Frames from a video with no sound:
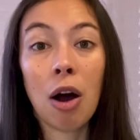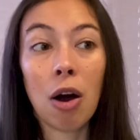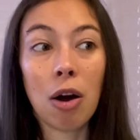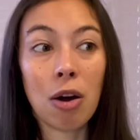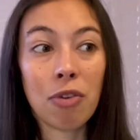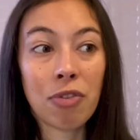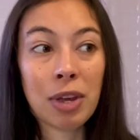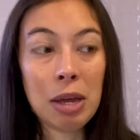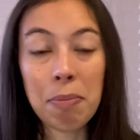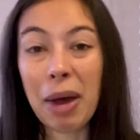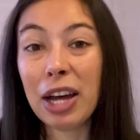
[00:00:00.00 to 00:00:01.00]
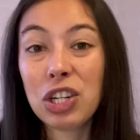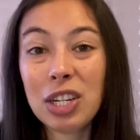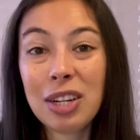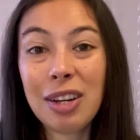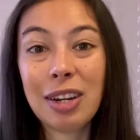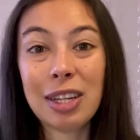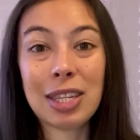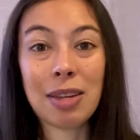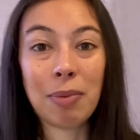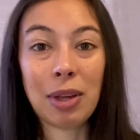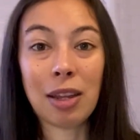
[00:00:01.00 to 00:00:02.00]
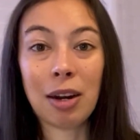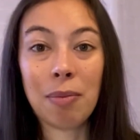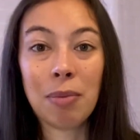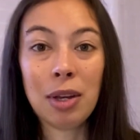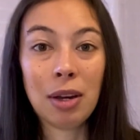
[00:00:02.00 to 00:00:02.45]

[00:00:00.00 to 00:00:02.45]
of passion. It's something that